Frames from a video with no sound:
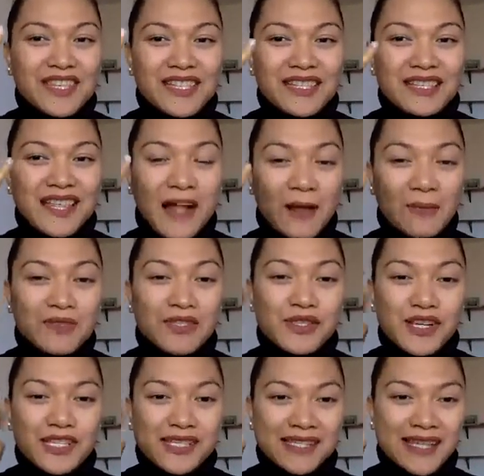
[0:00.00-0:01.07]
helps
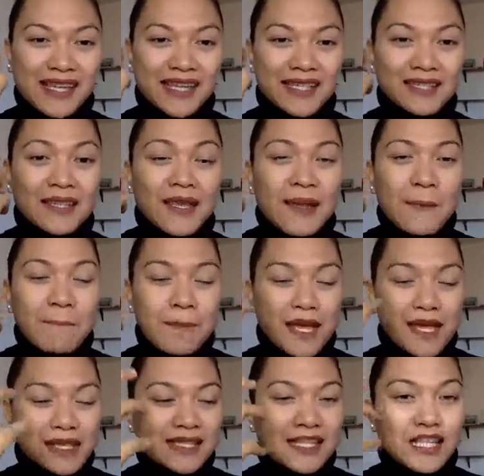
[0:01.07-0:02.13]
your skin,
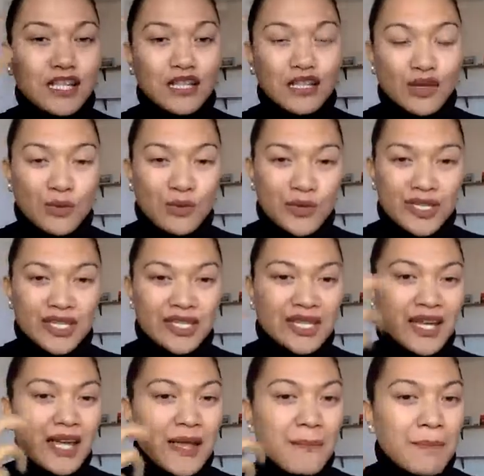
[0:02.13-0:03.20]
makes it glowy,
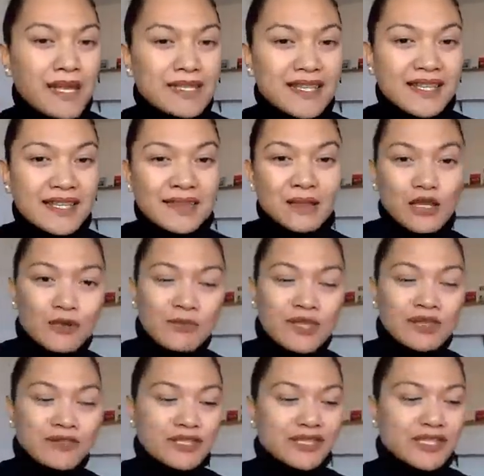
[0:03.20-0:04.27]
makes it
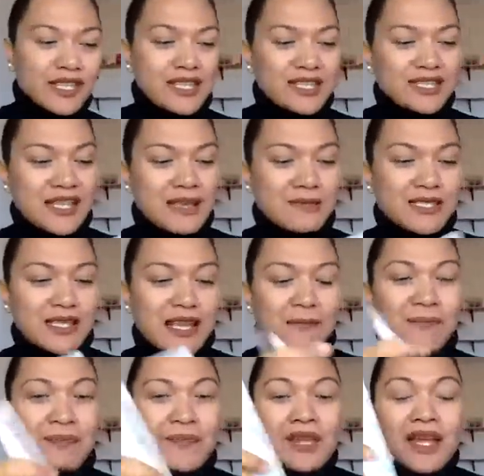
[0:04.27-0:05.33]
luminous at the same time,
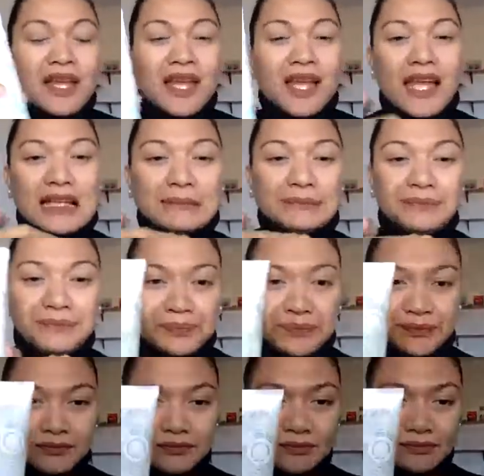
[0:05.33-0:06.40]
and
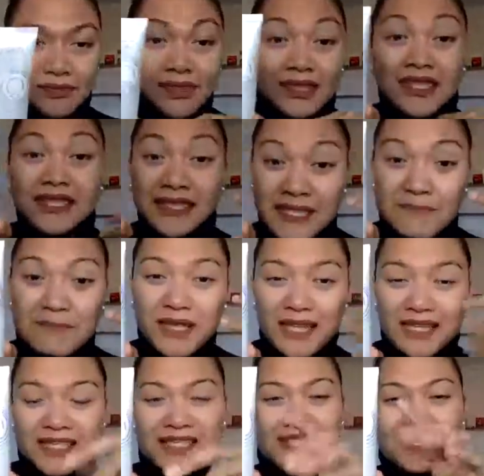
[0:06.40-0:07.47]
deep
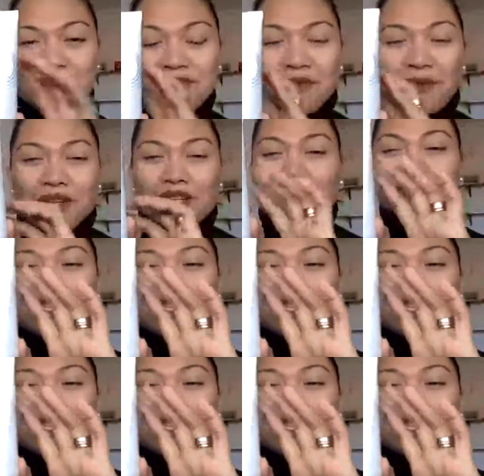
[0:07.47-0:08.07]
cleanses, of course.